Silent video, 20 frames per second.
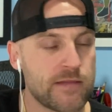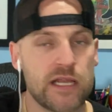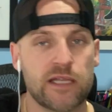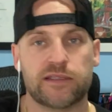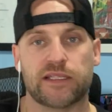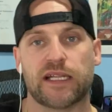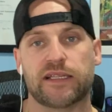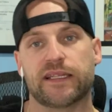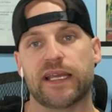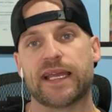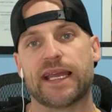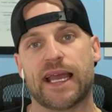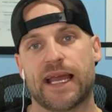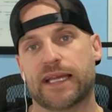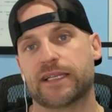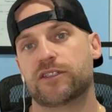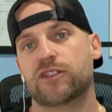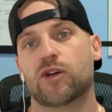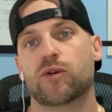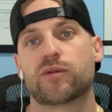that they
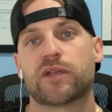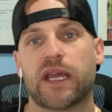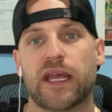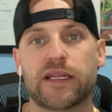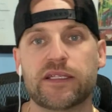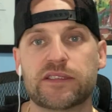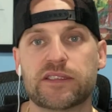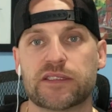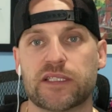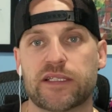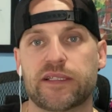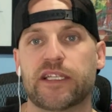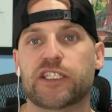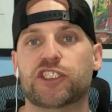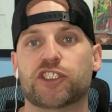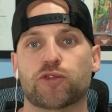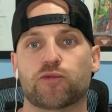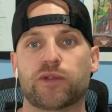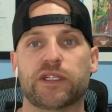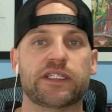had no case and they
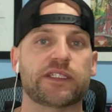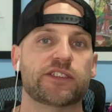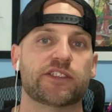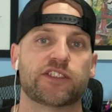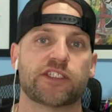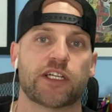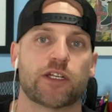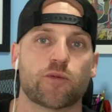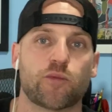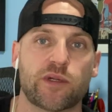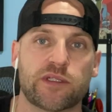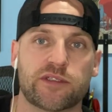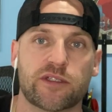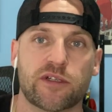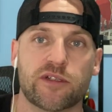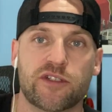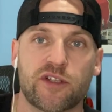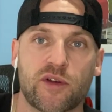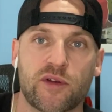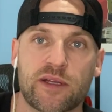should reconsider what they're
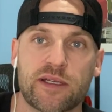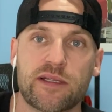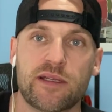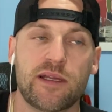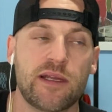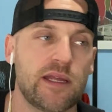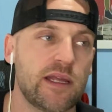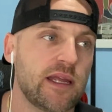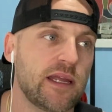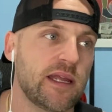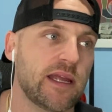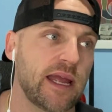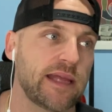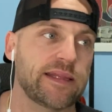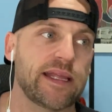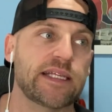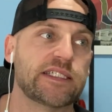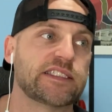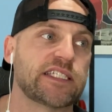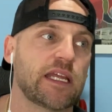doing. And
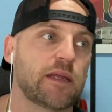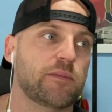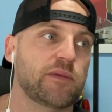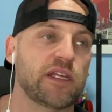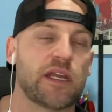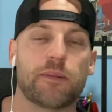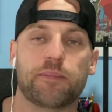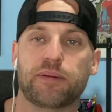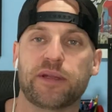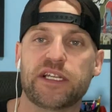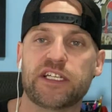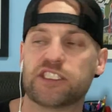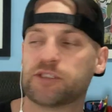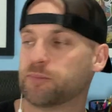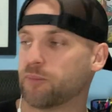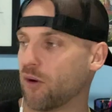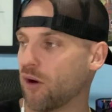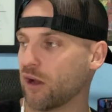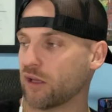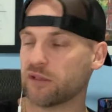they sent me a peace
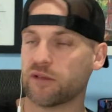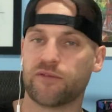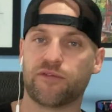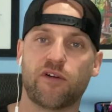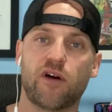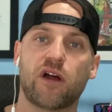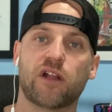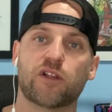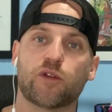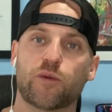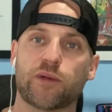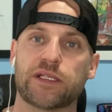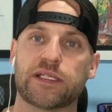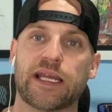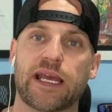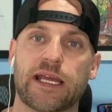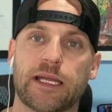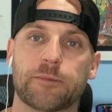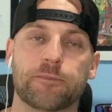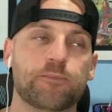bond the following
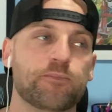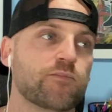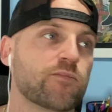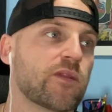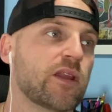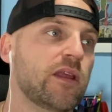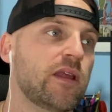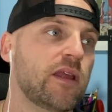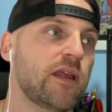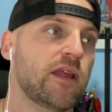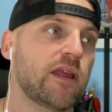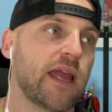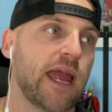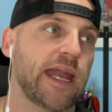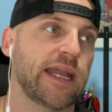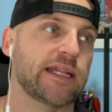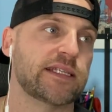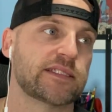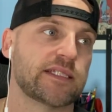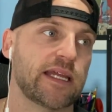day. And
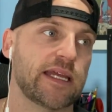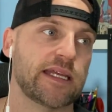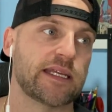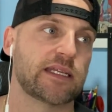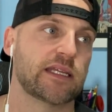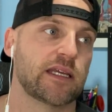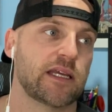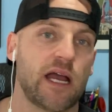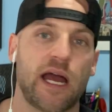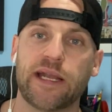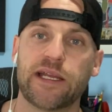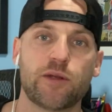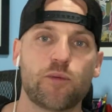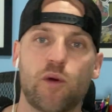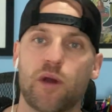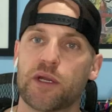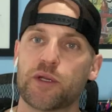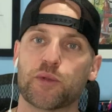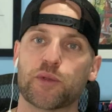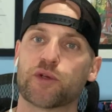it's like, I didn't
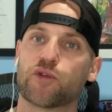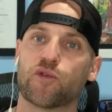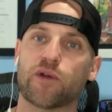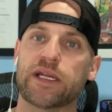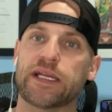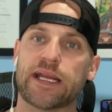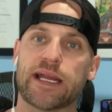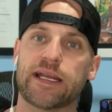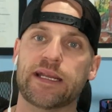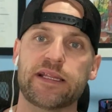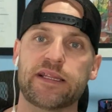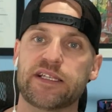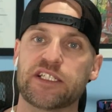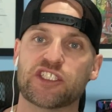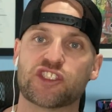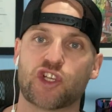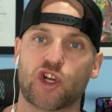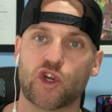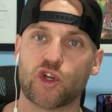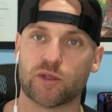want to agree to any of these
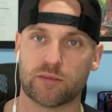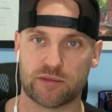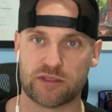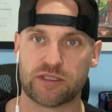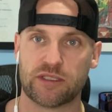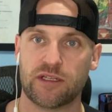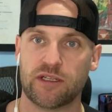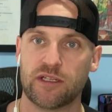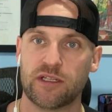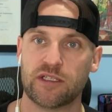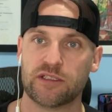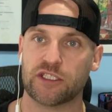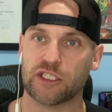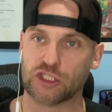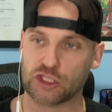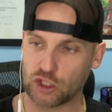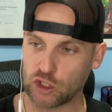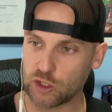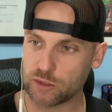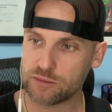terms. The
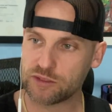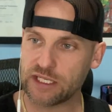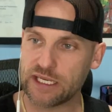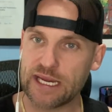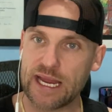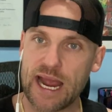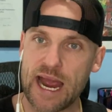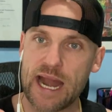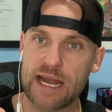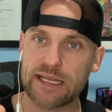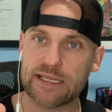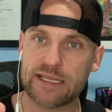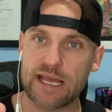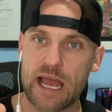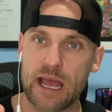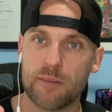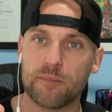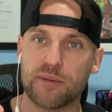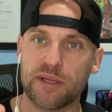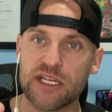terms they had in
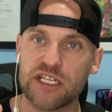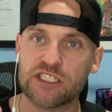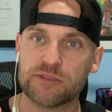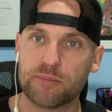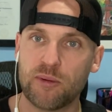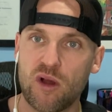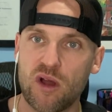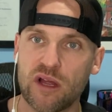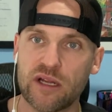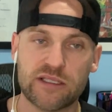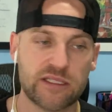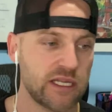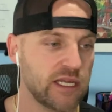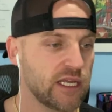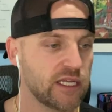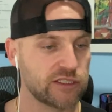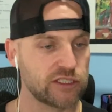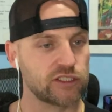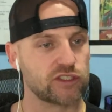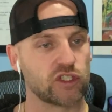that peace bond,
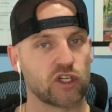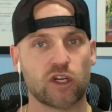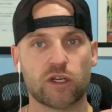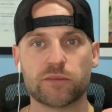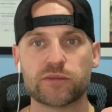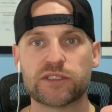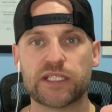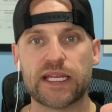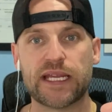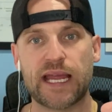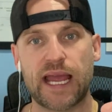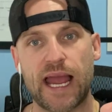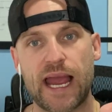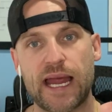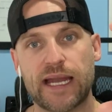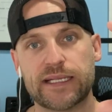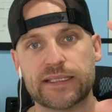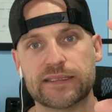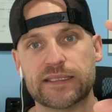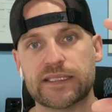the terms they
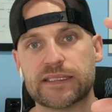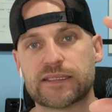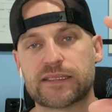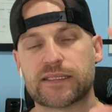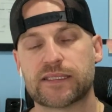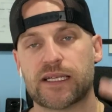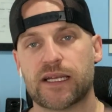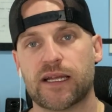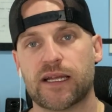had in this